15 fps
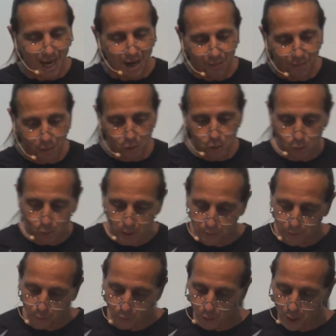And verse
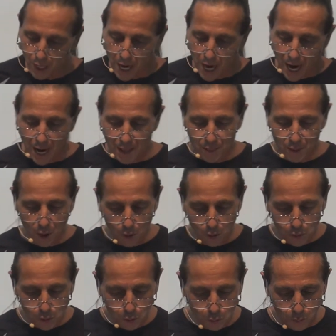twenty-four, and
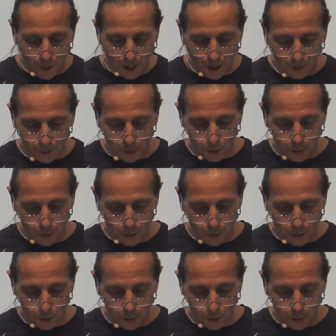those who are